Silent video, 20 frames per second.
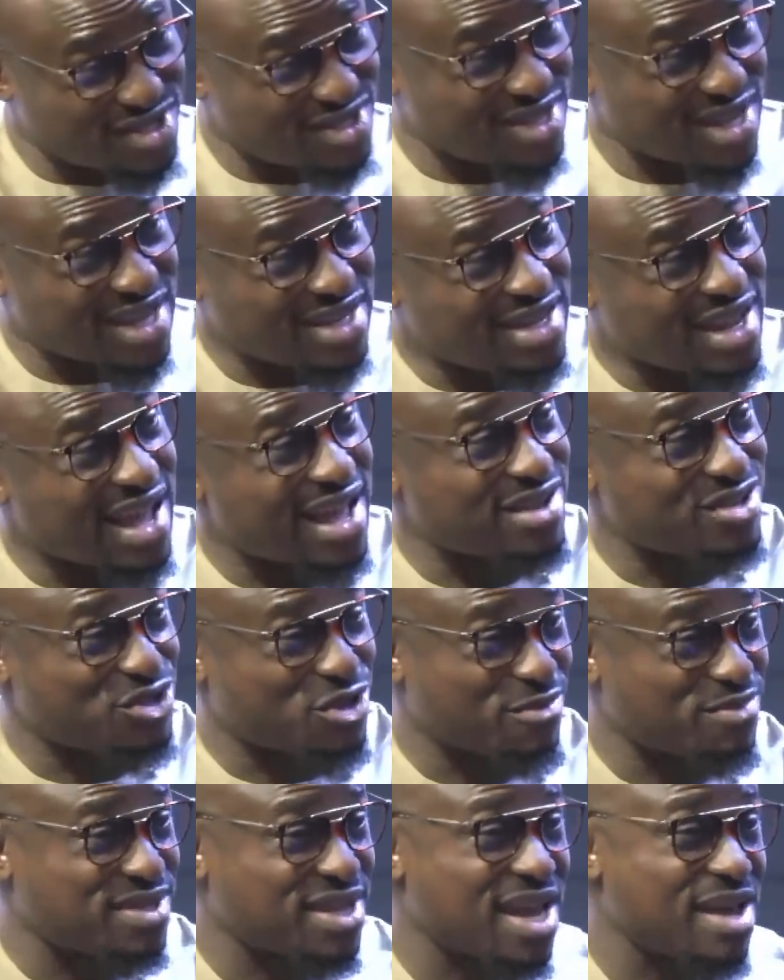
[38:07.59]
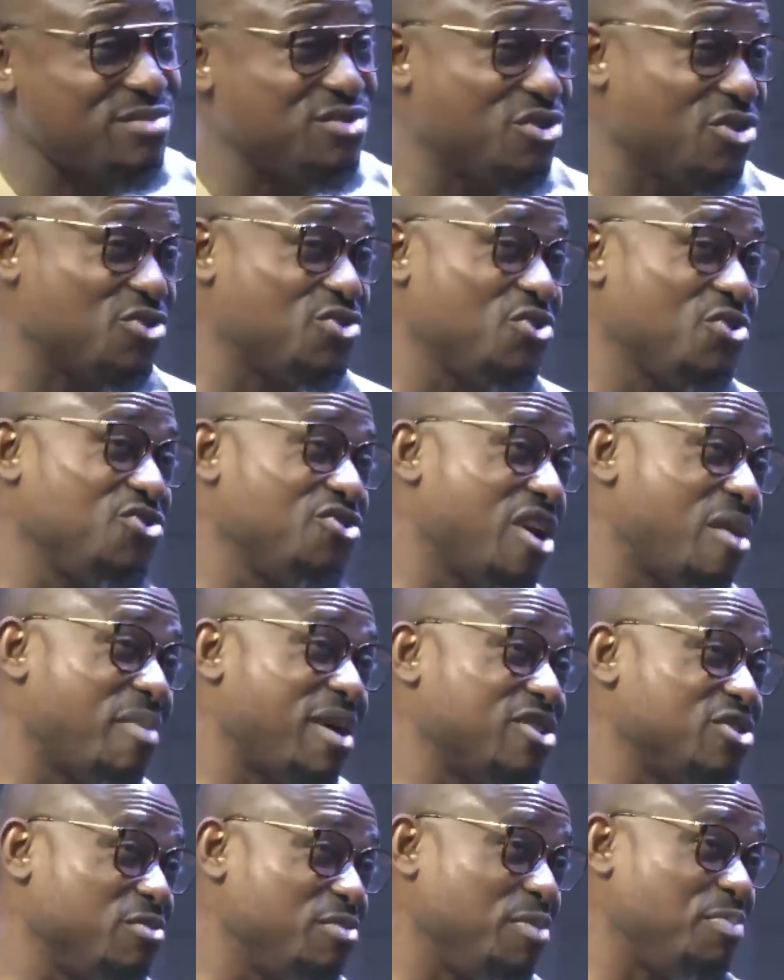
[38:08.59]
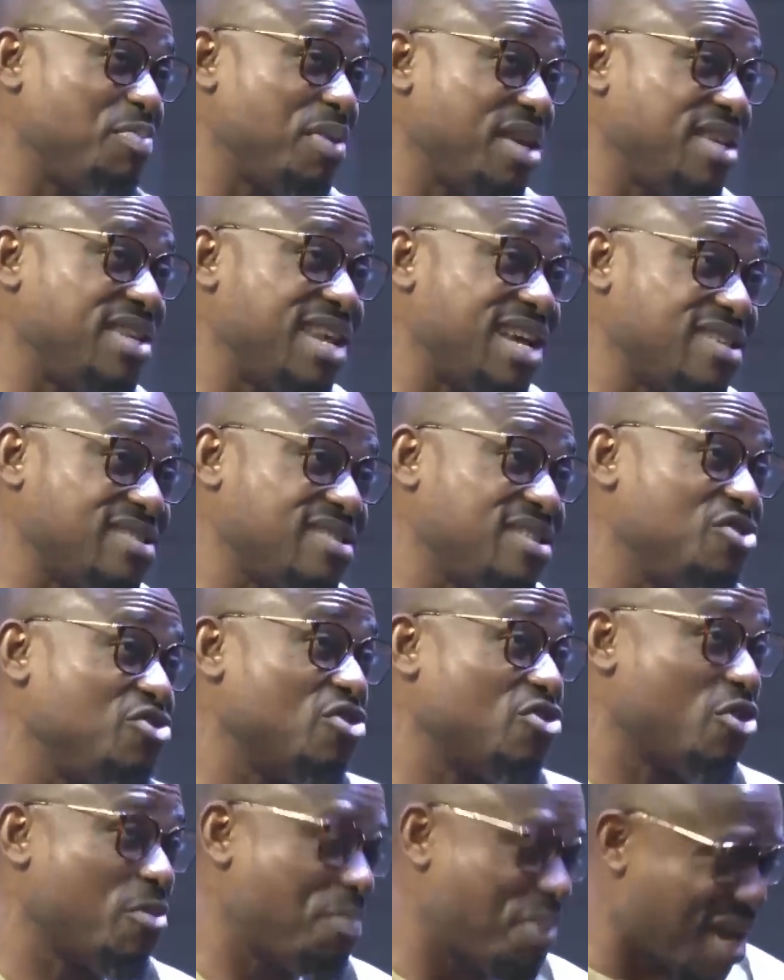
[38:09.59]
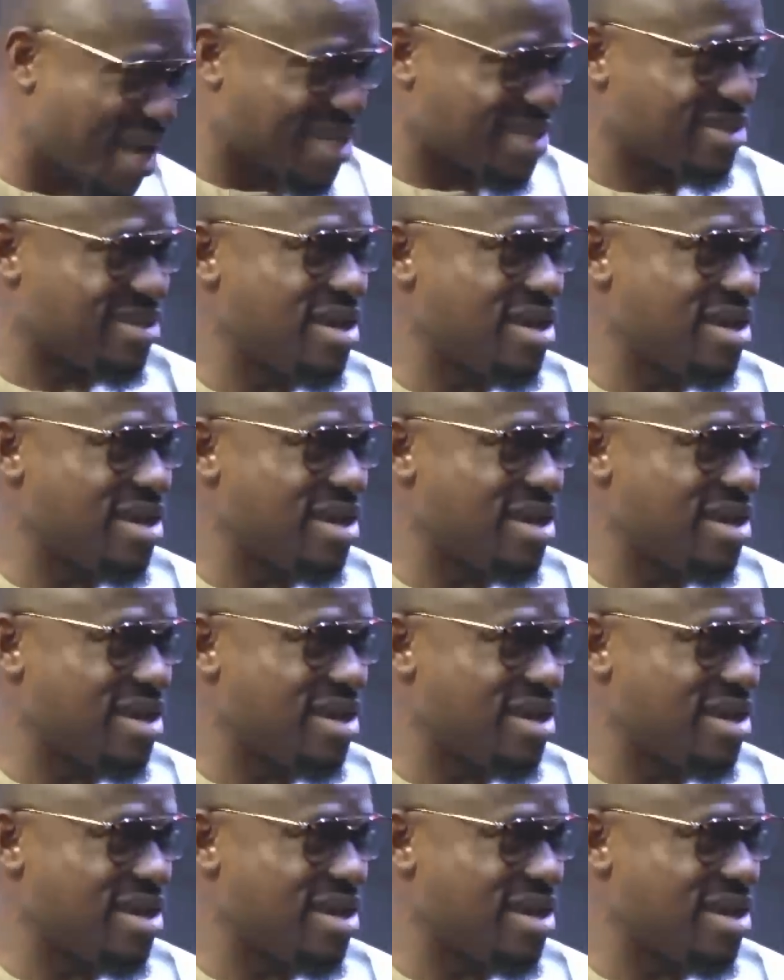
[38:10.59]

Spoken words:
she said, sometimes you're told you're about to be paid, next thing you're not paid.